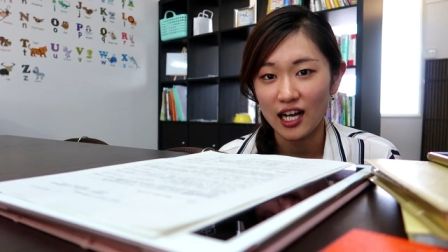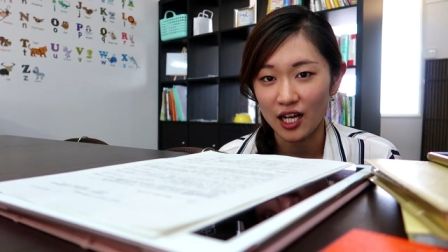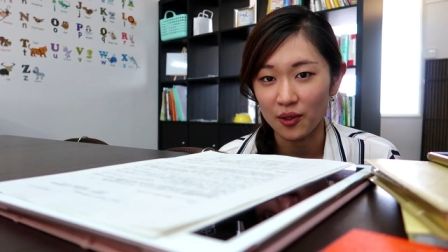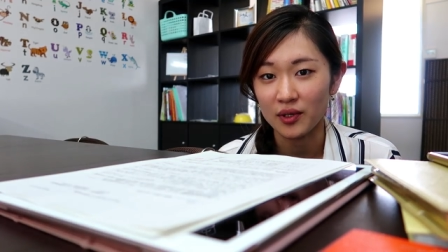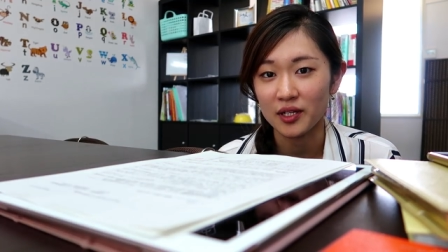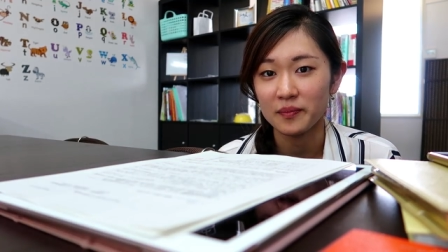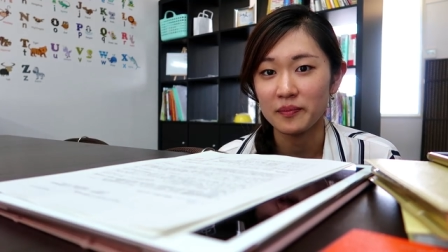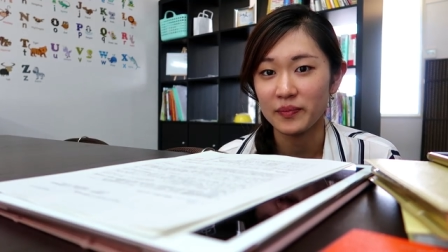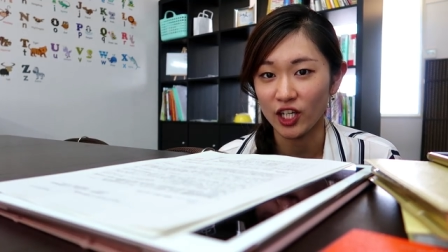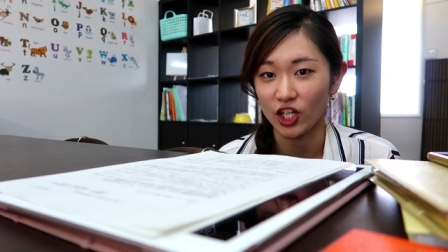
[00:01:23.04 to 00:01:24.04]
I want to
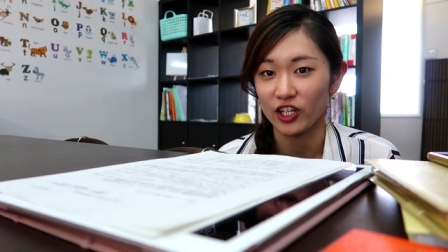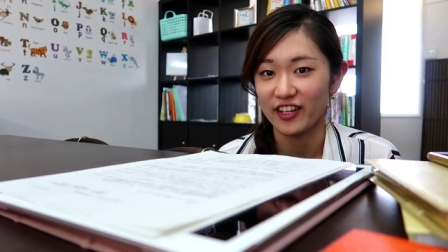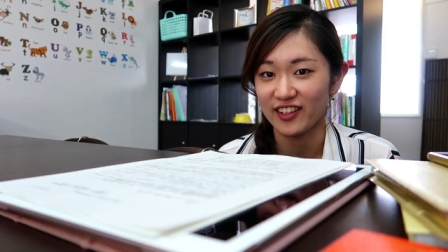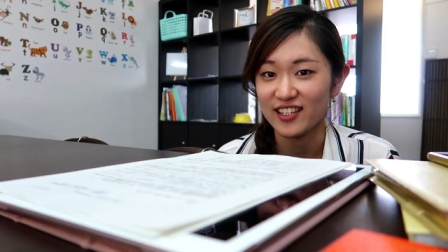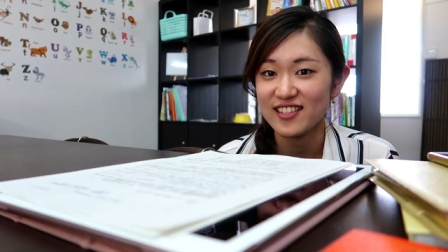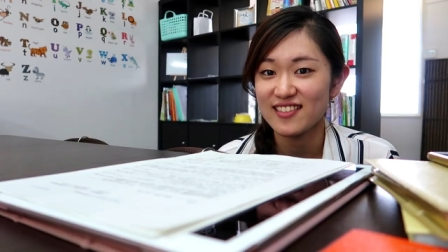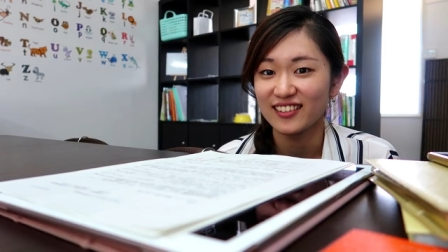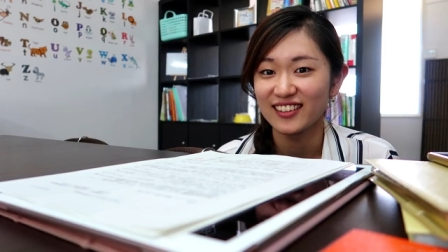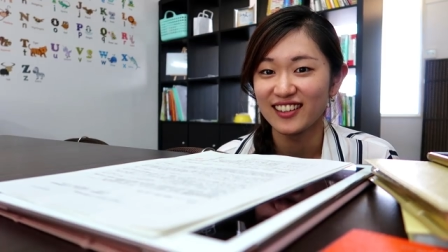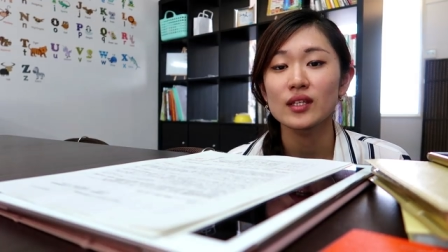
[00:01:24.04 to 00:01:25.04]
be bigger than this
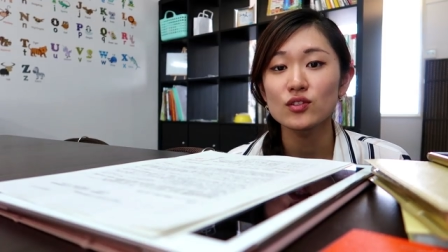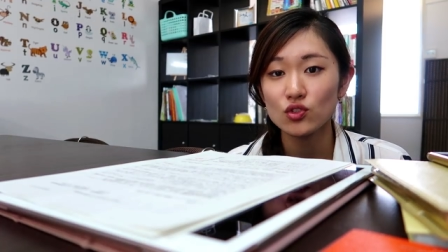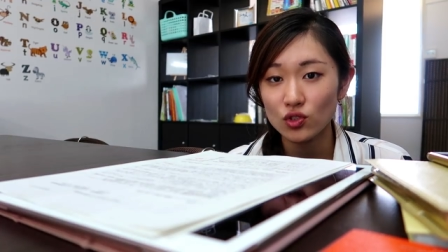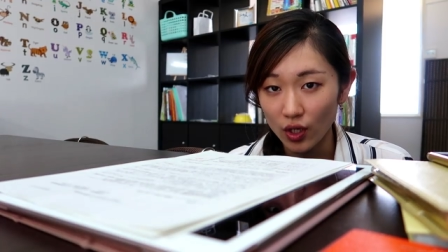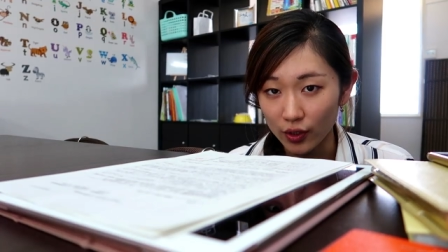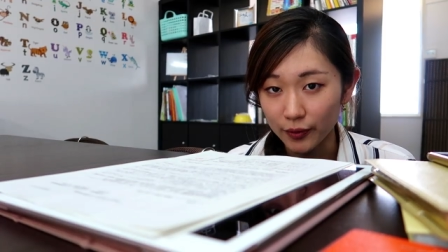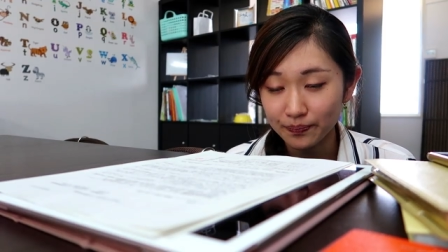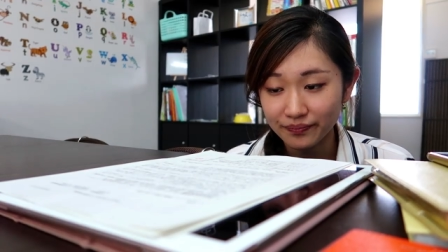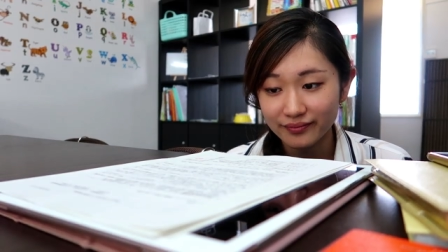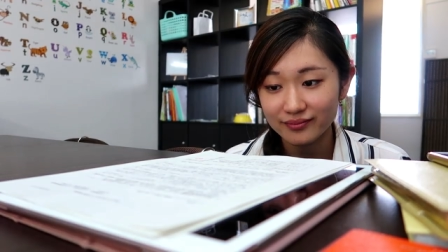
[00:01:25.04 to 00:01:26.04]

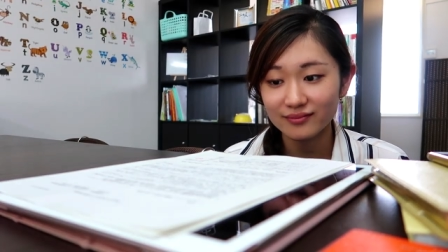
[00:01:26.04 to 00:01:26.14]
so